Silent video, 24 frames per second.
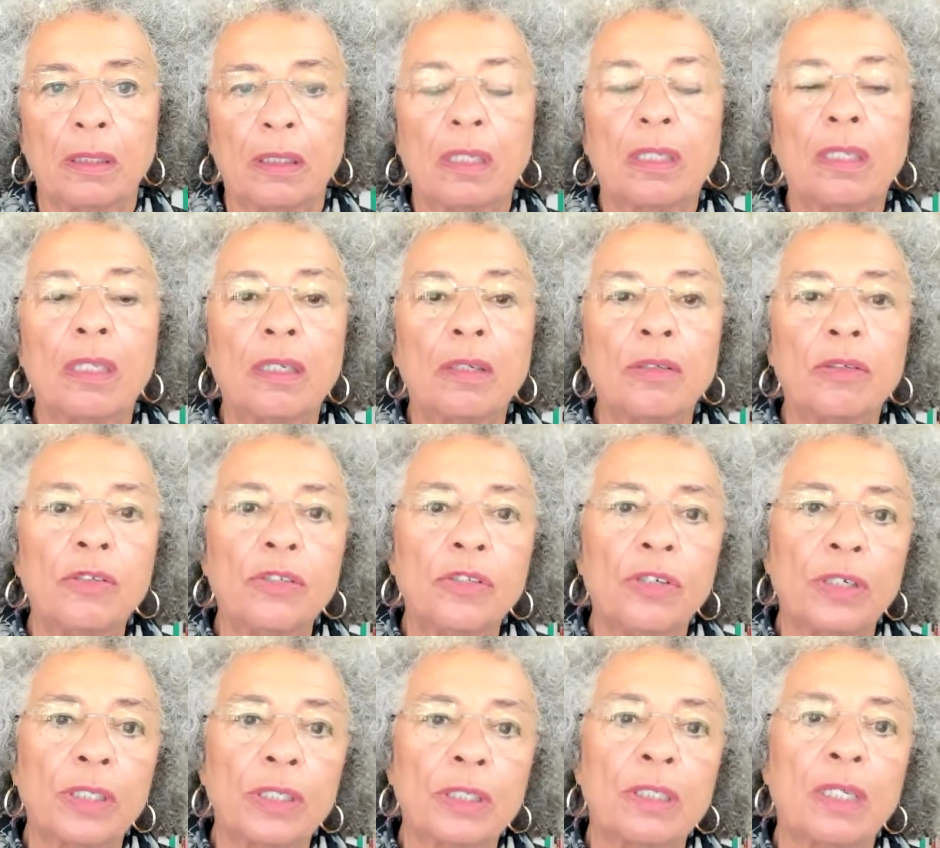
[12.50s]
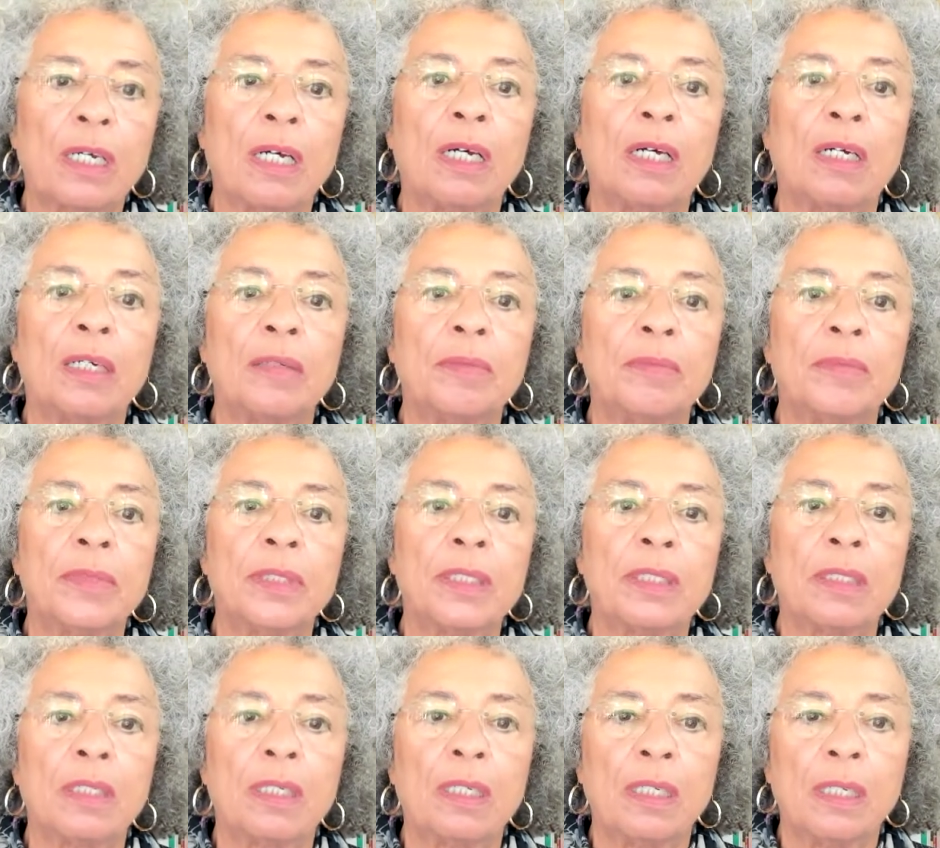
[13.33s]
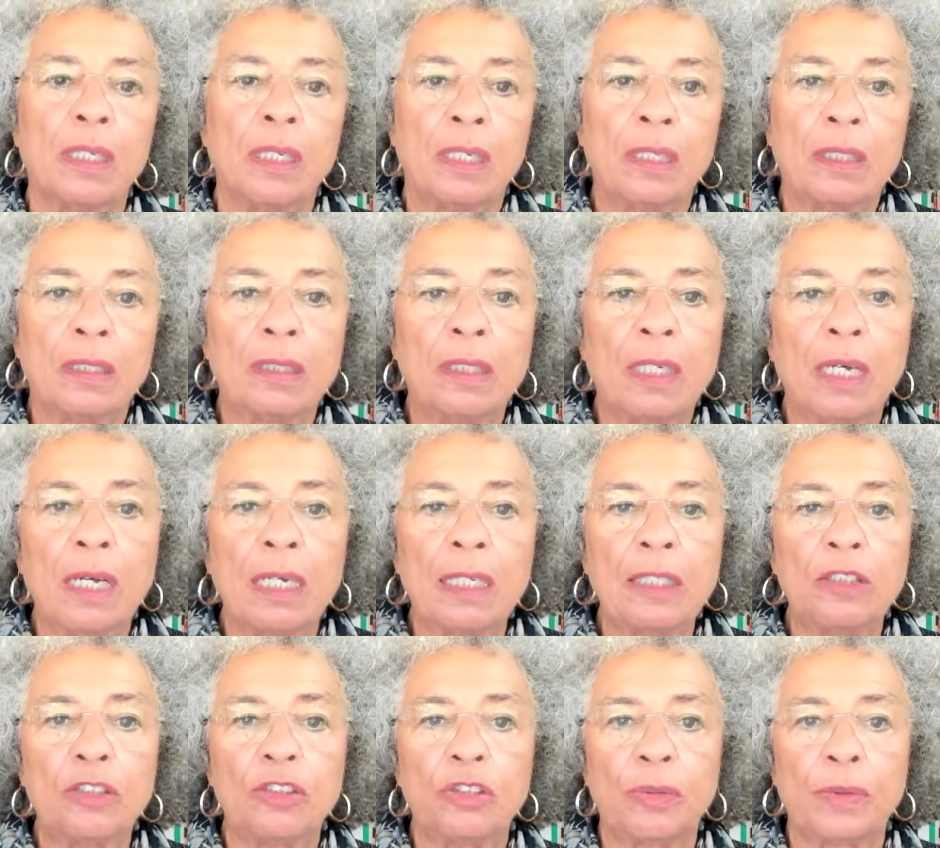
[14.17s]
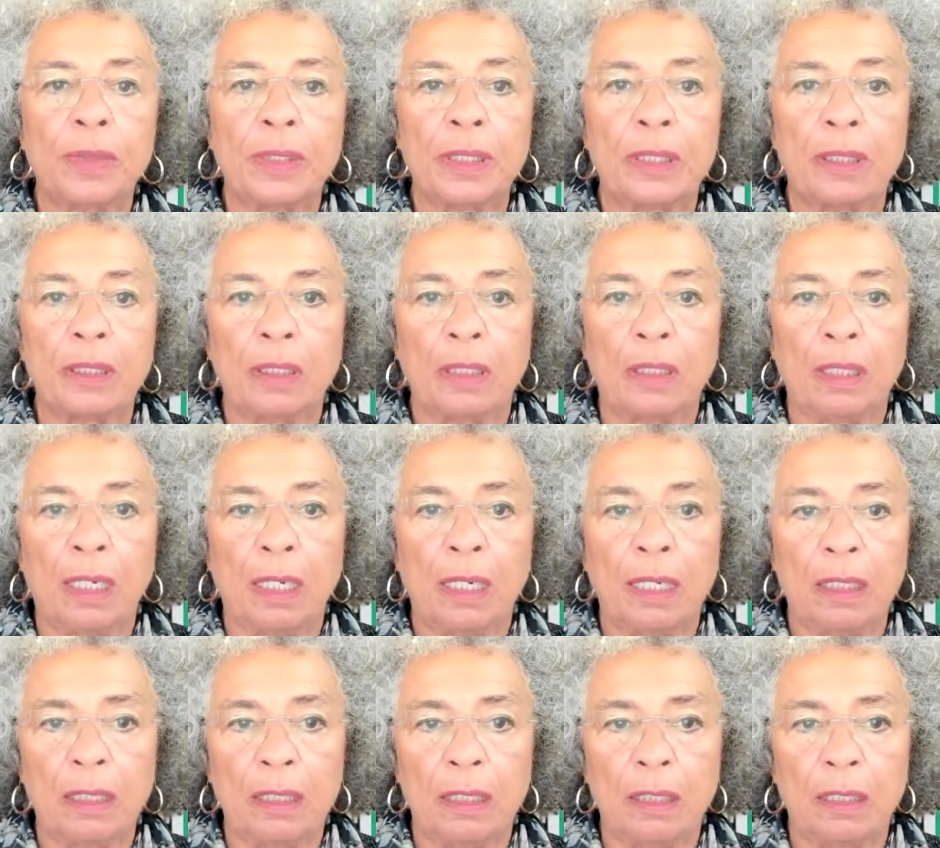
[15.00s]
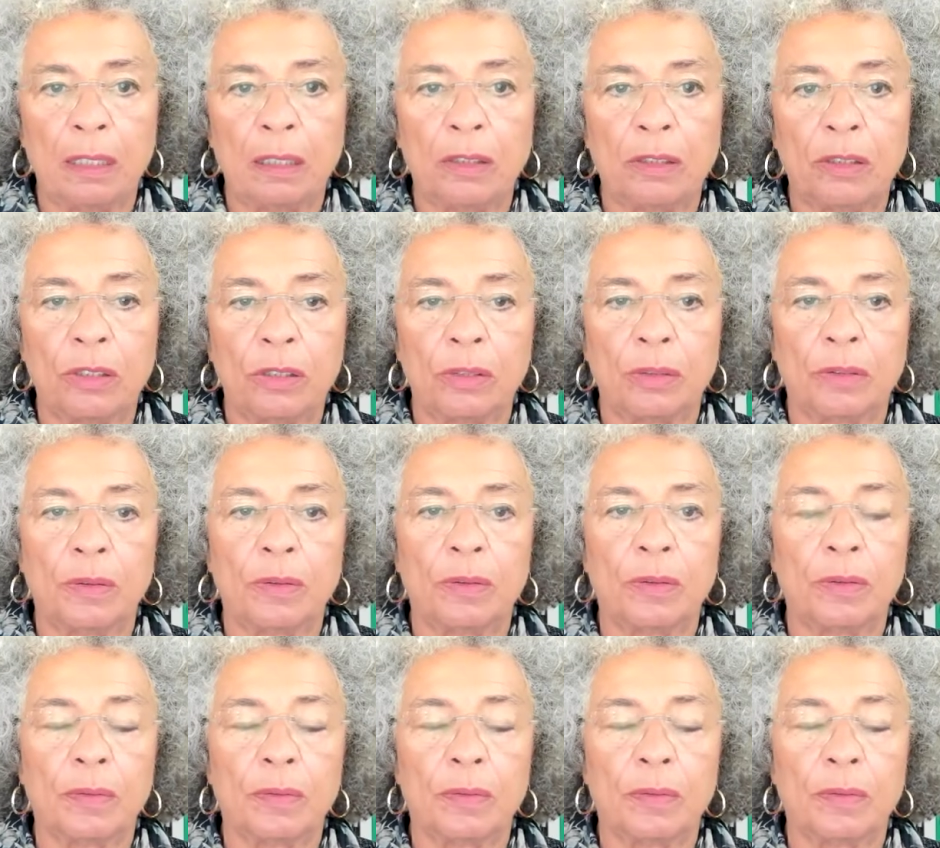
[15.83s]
The New York Times, 9/20/82.